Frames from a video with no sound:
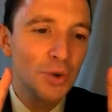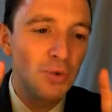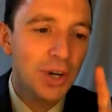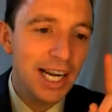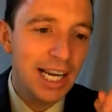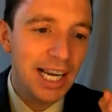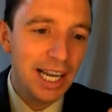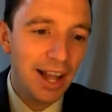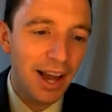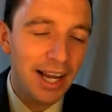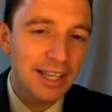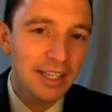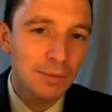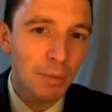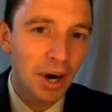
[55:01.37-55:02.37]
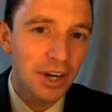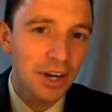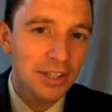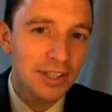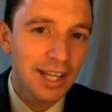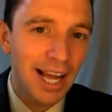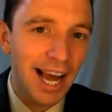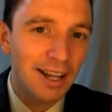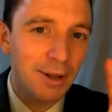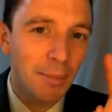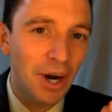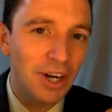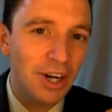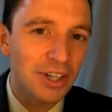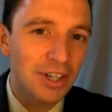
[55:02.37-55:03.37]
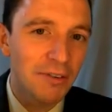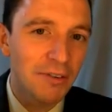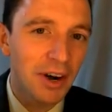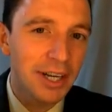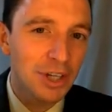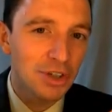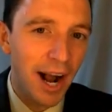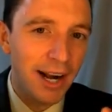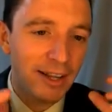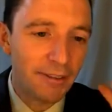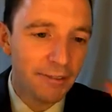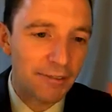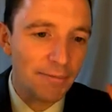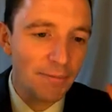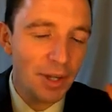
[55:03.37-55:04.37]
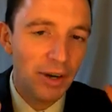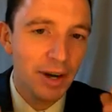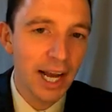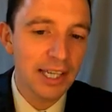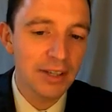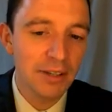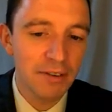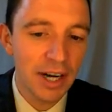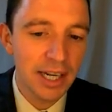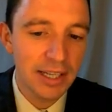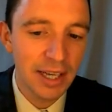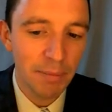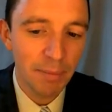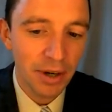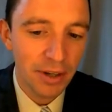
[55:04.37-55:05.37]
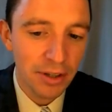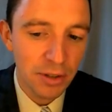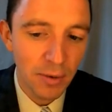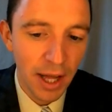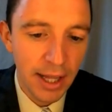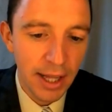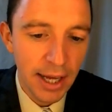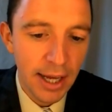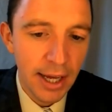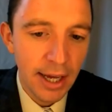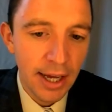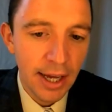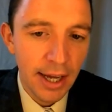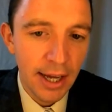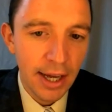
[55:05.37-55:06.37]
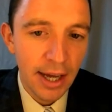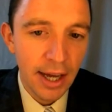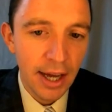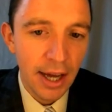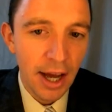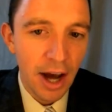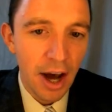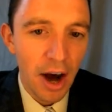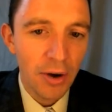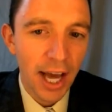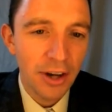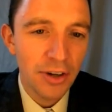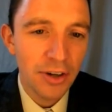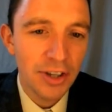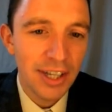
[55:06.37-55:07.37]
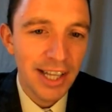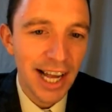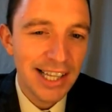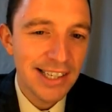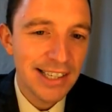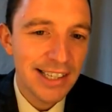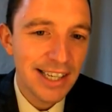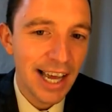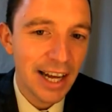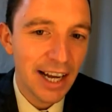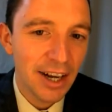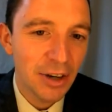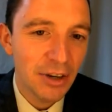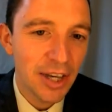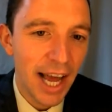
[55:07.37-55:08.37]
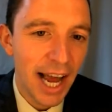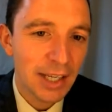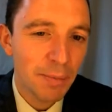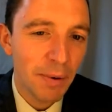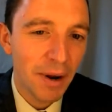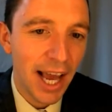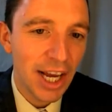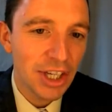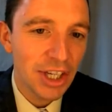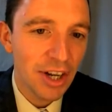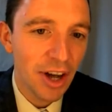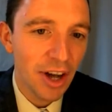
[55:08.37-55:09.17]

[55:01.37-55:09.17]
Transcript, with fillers: you really like this person and the person's very attractive okay so it's very typical as well okay good that's a good explanation